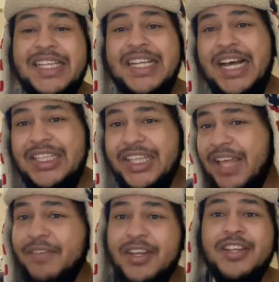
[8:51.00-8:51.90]

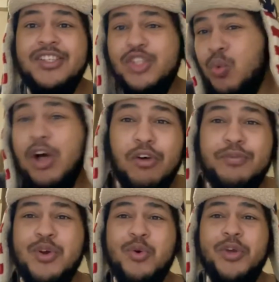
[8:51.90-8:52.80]
11, 12
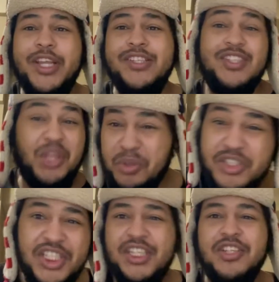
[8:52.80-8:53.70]
coins,
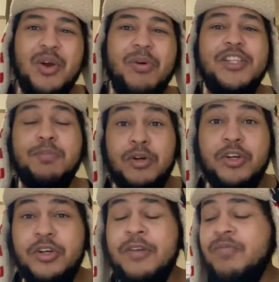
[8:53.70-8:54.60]
13 coins
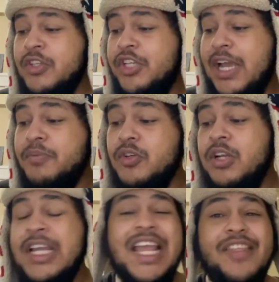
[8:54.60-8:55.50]
per chapter,
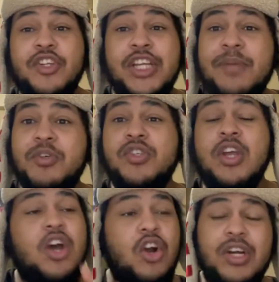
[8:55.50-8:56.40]
and the chapters
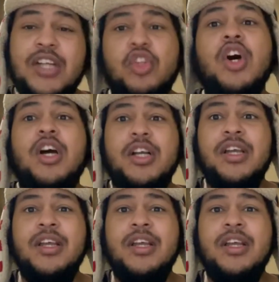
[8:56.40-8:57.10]
are not long.